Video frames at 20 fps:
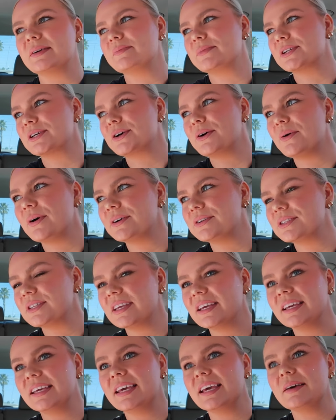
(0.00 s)
I'm going to go out
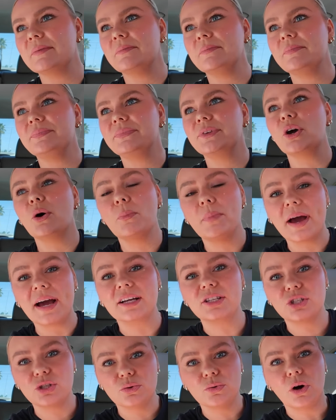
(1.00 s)
and go
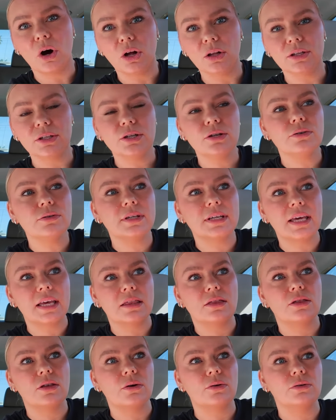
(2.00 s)
back to Call It New to
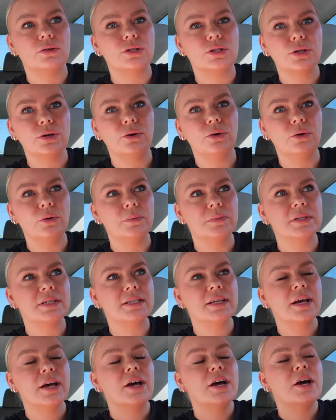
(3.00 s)
get those
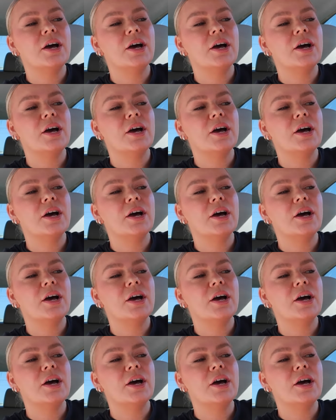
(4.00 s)
coupes.